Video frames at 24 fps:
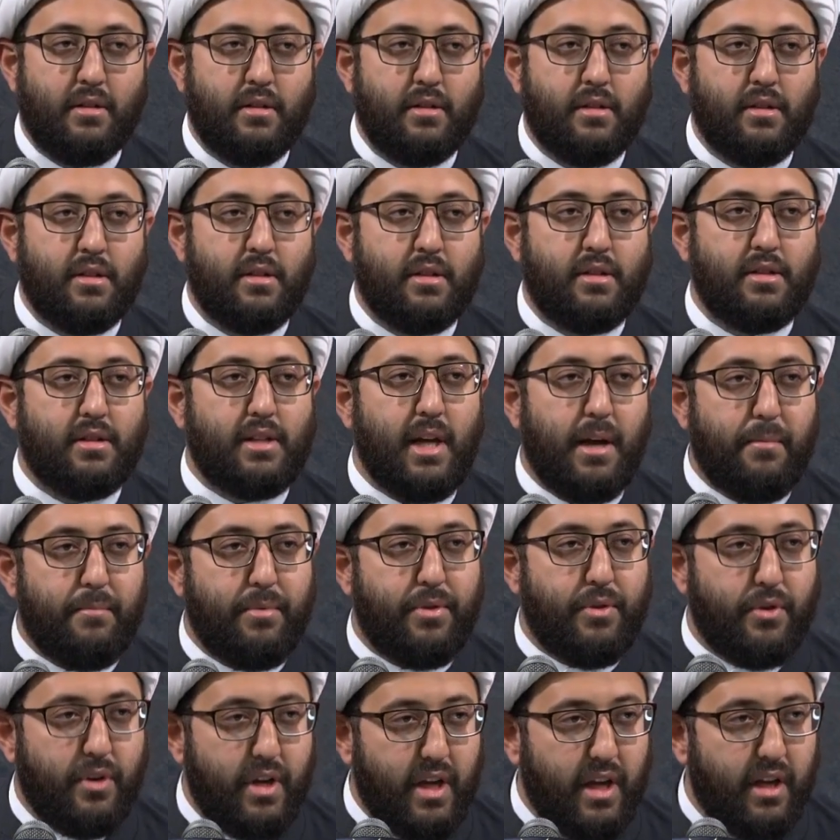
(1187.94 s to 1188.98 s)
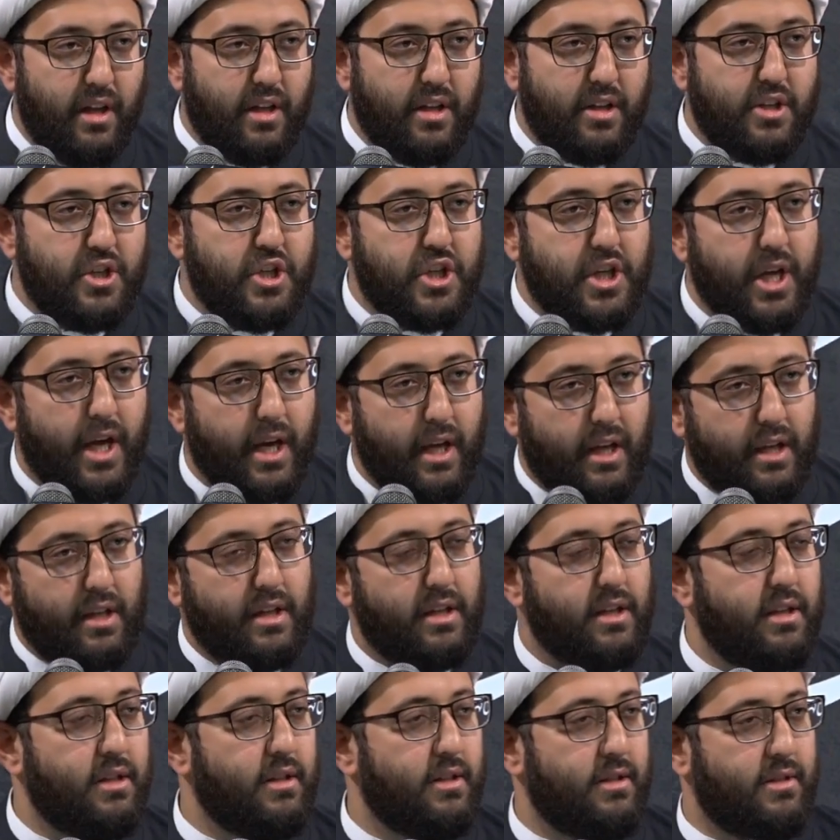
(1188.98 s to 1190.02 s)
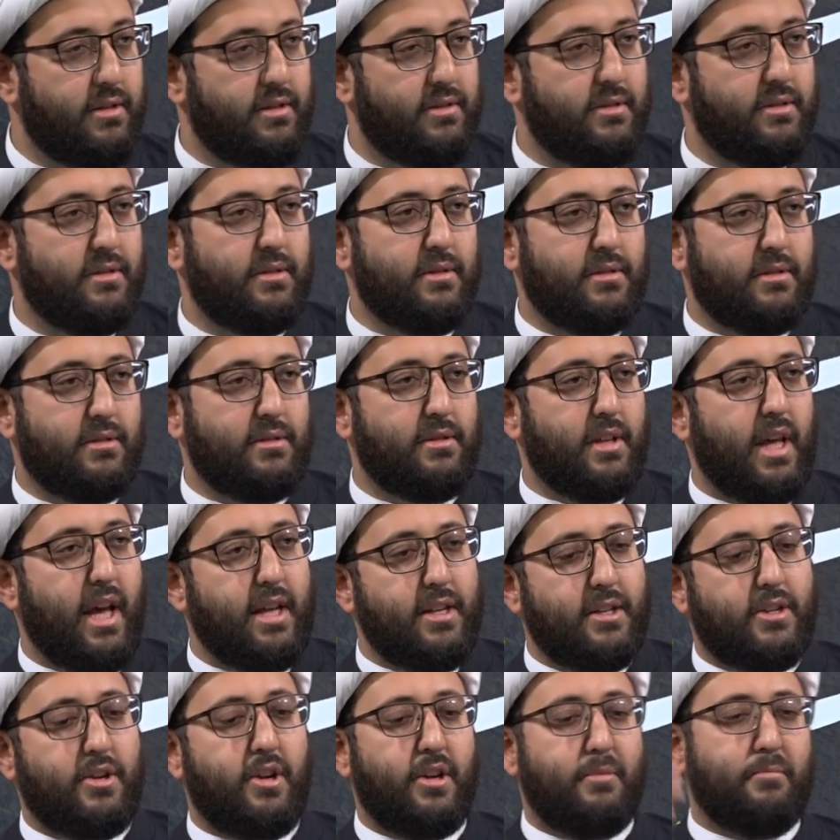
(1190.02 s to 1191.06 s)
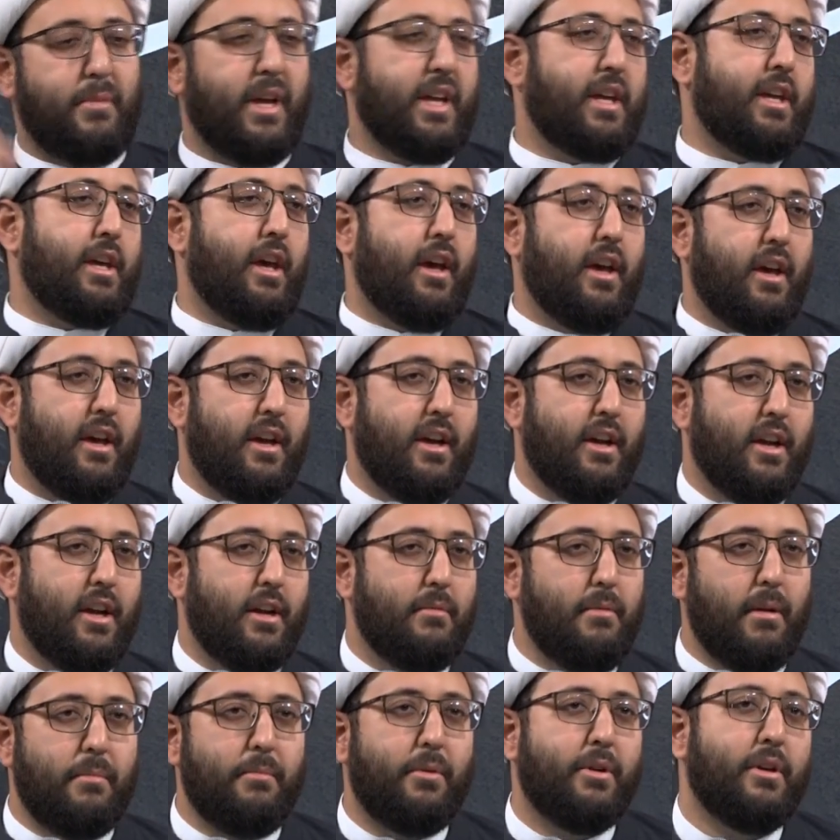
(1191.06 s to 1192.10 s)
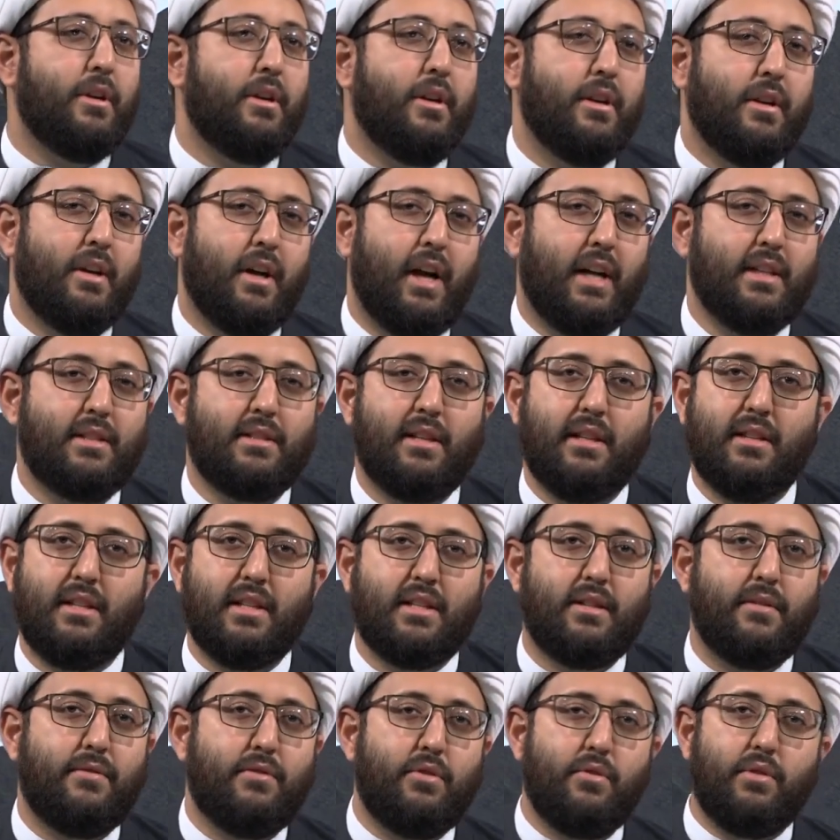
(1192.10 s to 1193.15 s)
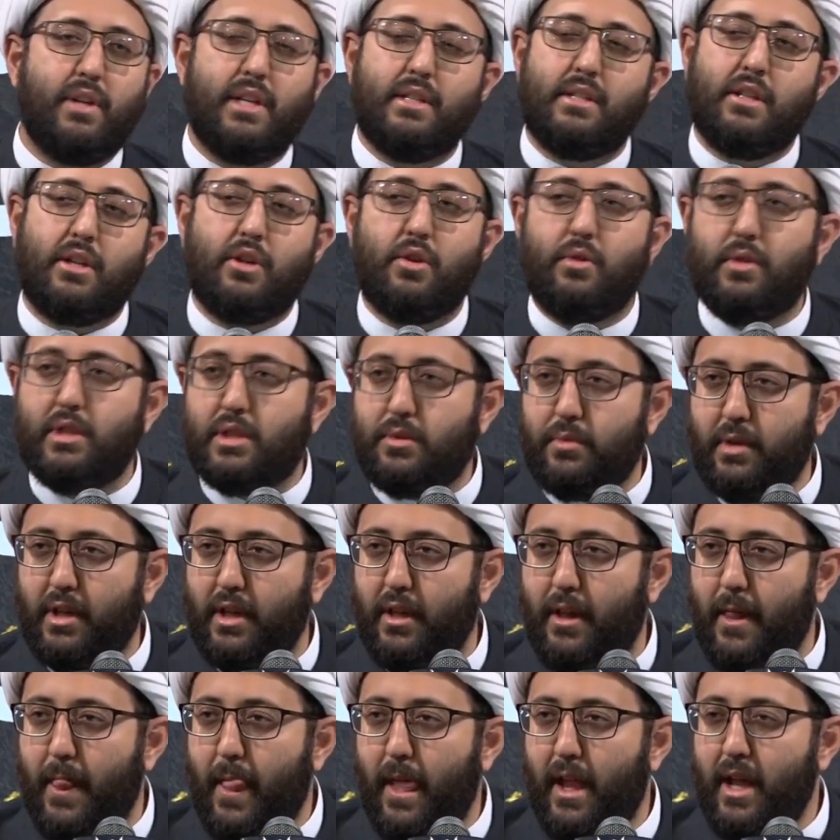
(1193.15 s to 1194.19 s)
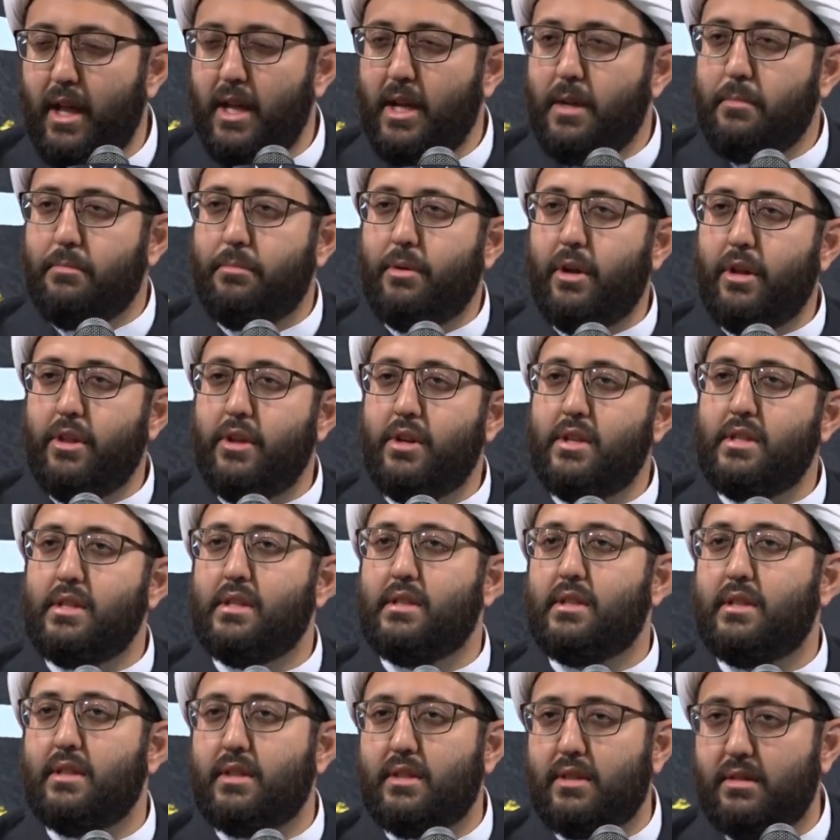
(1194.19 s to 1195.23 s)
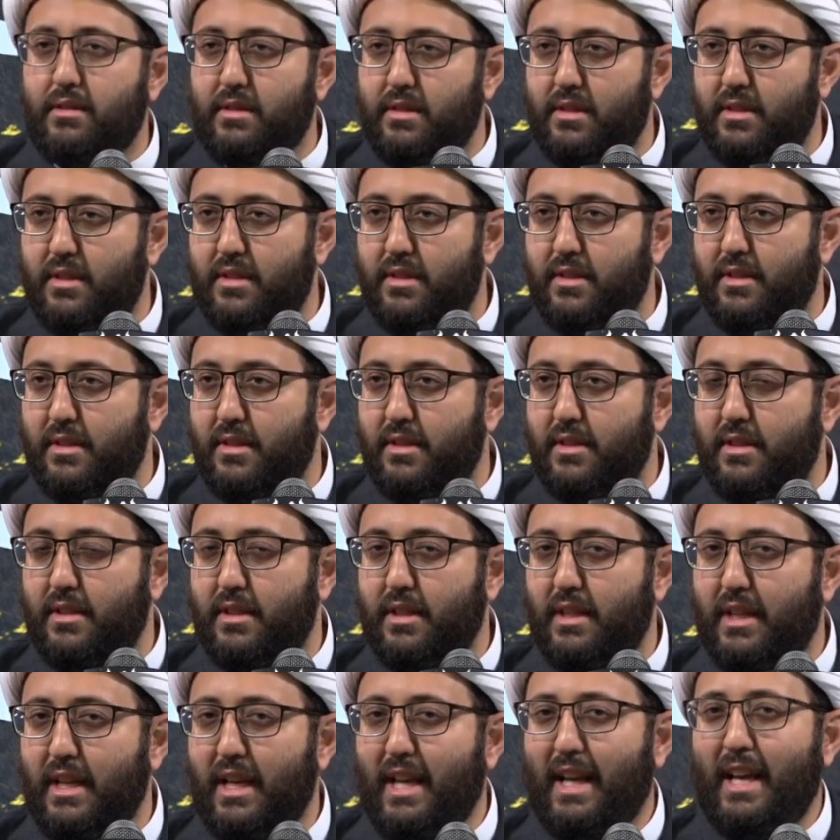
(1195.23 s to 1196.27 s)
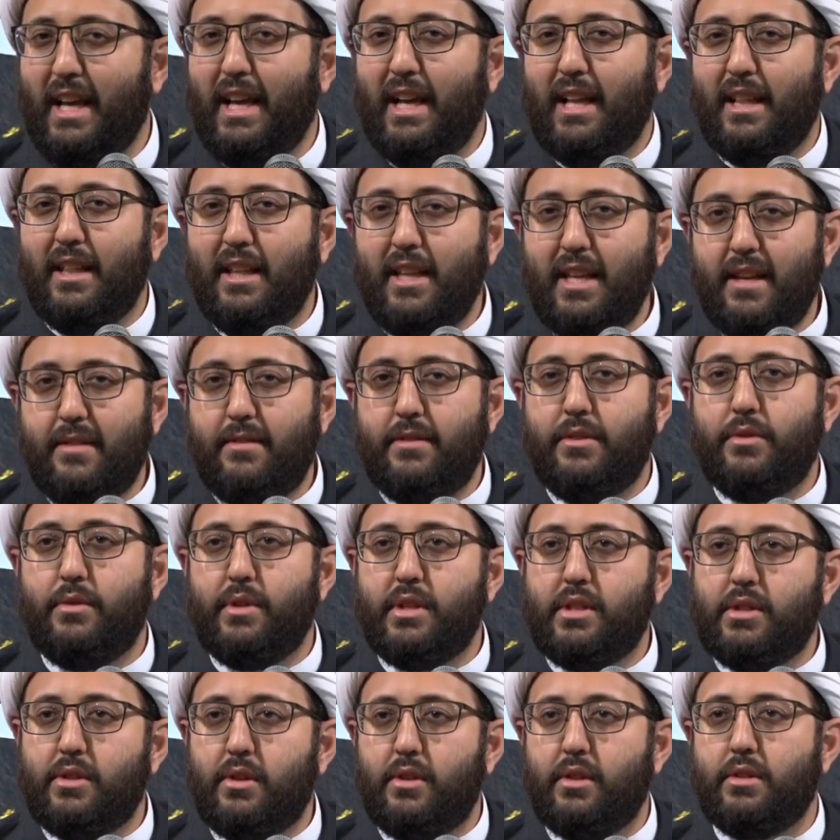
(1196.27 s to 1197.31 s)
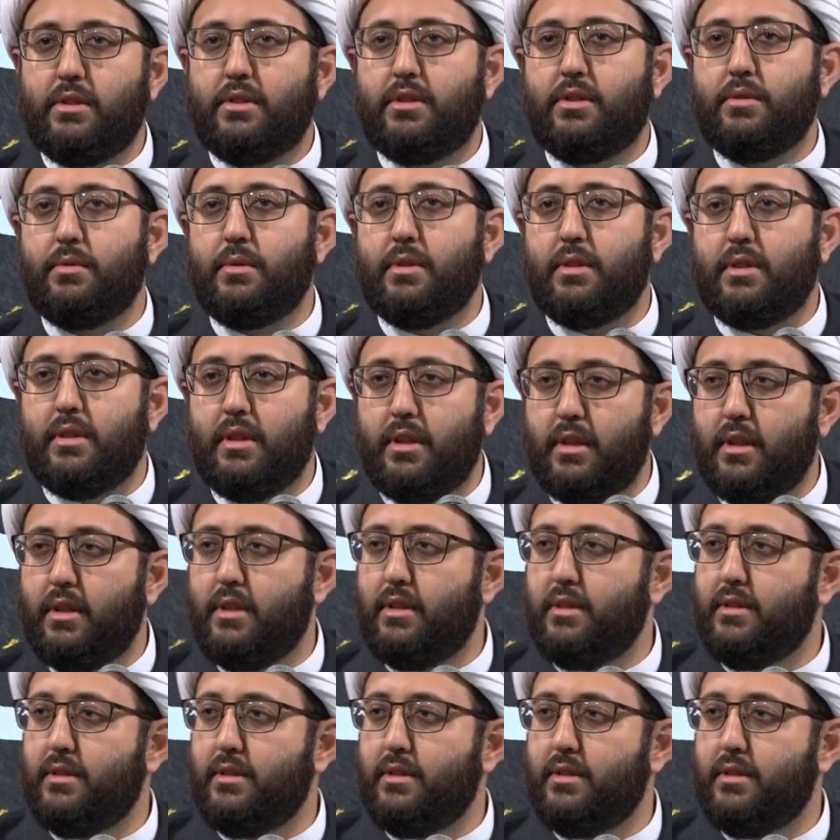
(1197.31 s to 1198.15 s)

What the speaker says: Step 3, check. Entered Mecca. Remember, I said this a few days ago as well. Brothers and sisters, Leave the results to Allah.